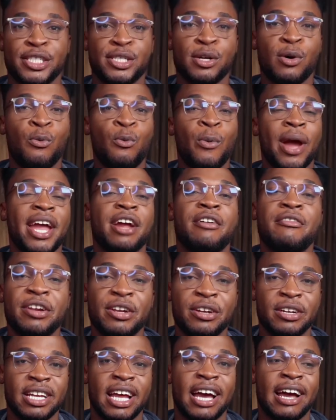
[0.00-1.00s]
So when
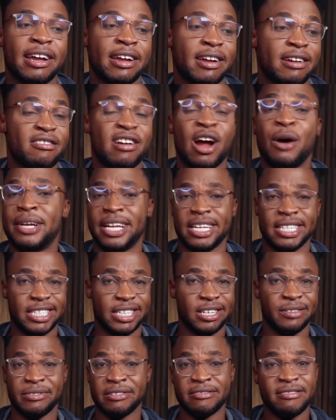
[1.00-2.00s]
Credonia crowned
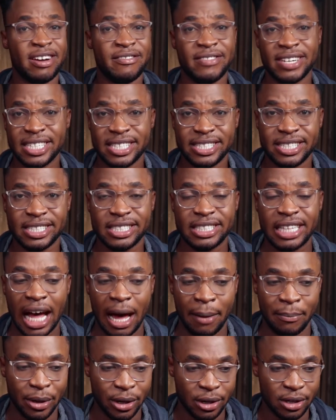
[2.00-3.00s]
herself a reverend
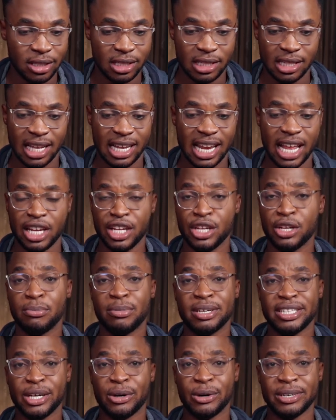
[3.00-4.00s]
sister, because clearly
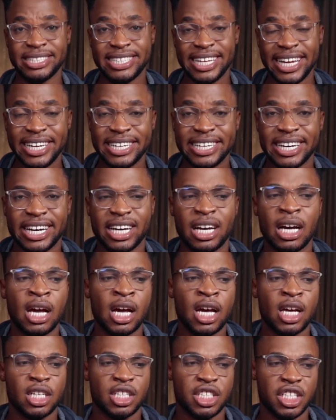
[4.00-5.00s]
nobody ordained her,
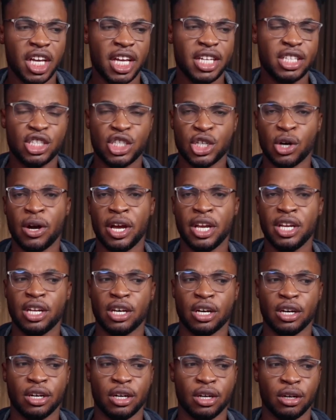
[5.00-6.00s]
she
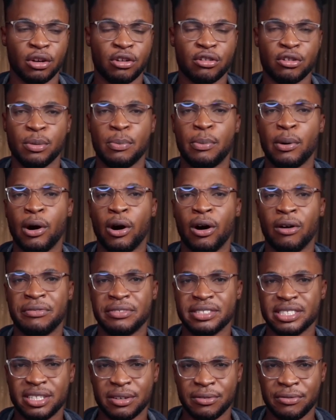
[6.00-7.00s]
joined a group
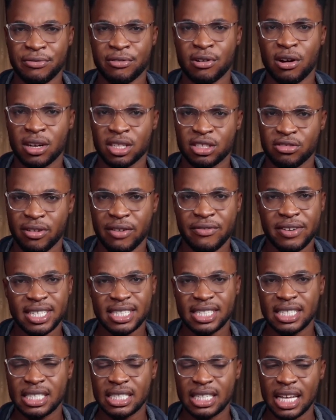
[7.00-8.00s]
of the frocked
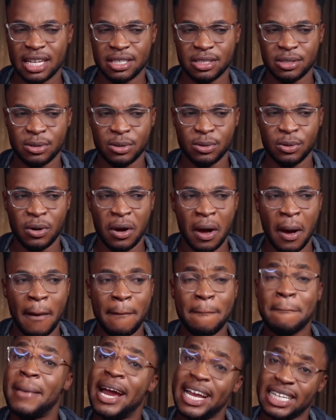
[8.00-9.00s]
reverend sisters who
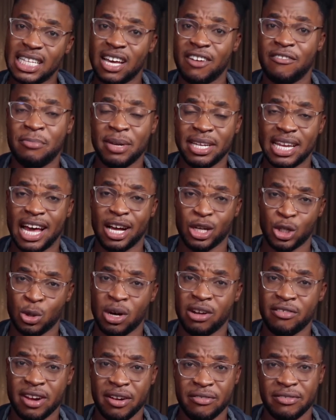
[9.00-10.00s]
might have been
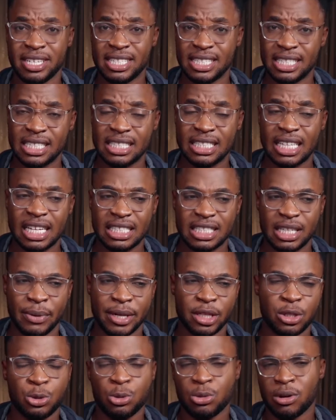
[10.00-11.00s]
actual reverend sisters. There
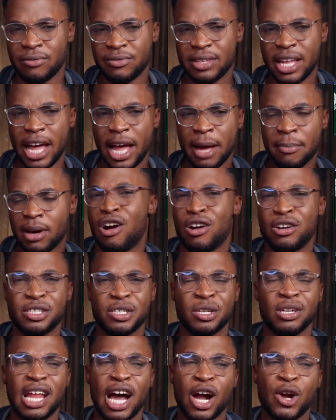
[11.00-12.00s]
were two of them,
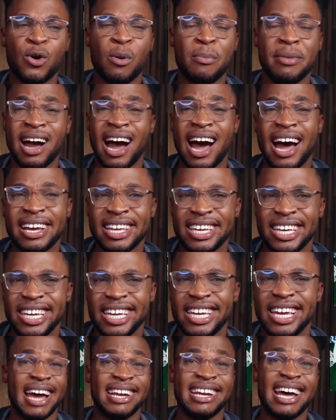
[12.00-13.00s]
Ursula
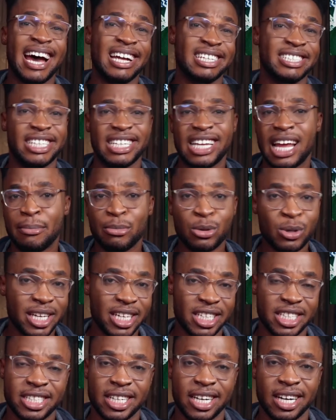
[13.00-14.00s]
Komehangi and Angela
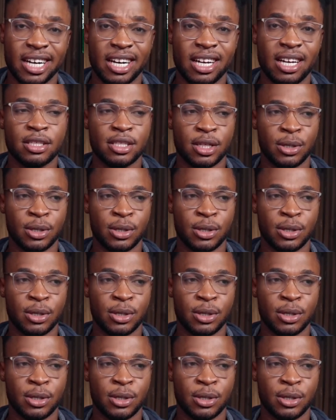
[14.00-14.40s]
Mugisha.